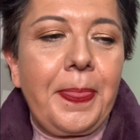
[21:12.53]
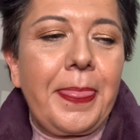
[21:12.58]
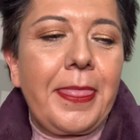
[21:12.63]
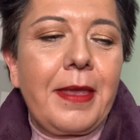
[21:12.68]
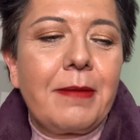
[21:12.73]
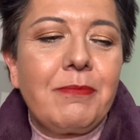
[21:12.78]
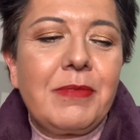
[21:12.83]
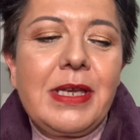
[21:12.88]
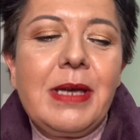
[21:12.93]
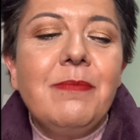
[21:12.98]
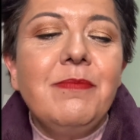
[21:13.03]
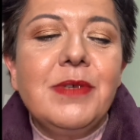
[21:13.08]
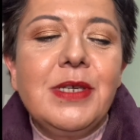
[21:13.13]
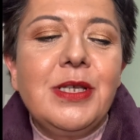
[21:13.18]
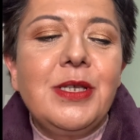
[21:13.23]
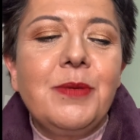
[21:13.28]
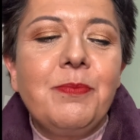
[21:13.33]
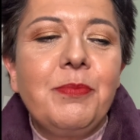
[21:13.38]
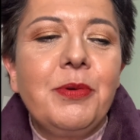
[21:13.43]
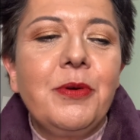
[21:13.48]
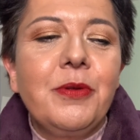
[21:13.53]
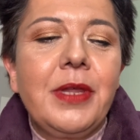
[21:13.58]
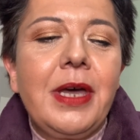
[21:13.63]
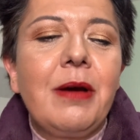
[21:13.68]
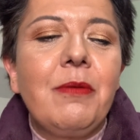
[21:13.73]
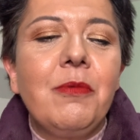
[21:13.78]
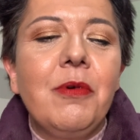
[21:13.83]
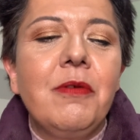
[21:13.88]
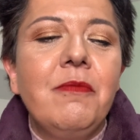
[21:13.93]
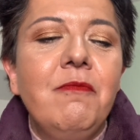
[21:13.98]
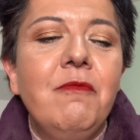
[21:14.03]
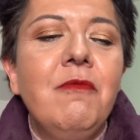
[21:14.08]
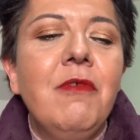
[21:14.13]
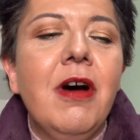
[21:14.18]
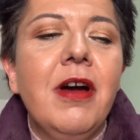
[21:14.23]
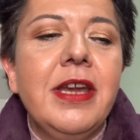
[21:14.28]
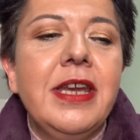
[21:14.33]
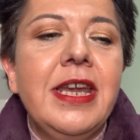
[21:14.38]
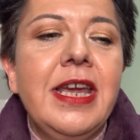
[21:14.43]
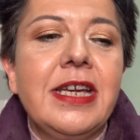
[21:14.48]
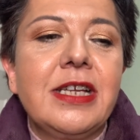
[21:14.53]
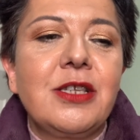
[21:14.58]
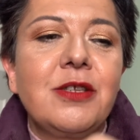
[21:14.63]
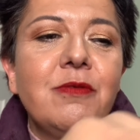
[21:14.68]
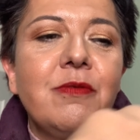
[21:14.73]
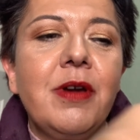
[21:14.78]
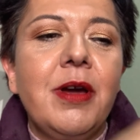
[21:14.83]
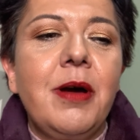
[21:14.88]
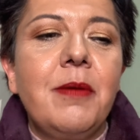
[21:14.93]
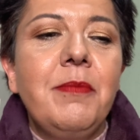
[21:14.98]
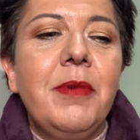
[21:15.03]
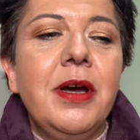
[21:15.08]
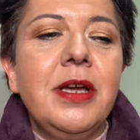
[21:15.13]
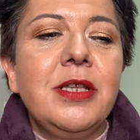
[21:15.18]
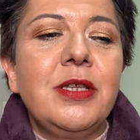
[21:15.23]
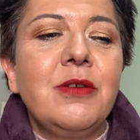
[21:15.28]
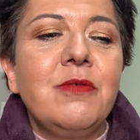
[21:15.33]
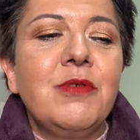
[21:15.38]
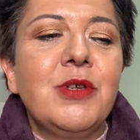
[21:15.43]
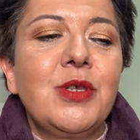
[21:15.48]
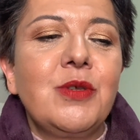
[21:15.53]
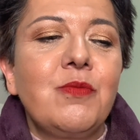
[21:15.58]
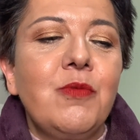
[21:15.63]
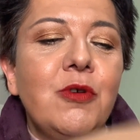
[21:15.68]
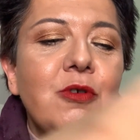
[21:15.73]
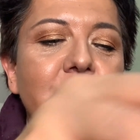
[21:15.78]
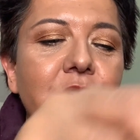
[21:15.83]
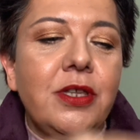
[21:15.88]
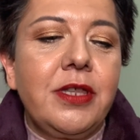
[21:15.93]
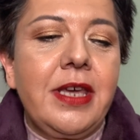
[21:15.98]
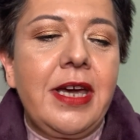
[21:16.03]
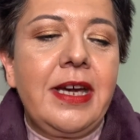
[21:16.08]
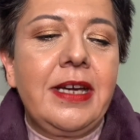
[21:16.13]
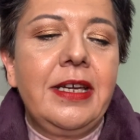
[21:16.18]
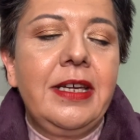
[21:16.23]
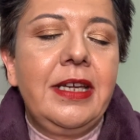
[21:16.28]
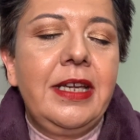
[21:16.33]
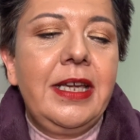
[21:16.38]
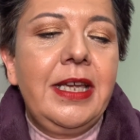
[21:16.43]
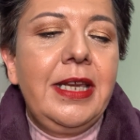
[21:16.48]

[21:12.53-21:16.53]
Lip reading: Tempted to put that one right next to it. I might do a swatch of that.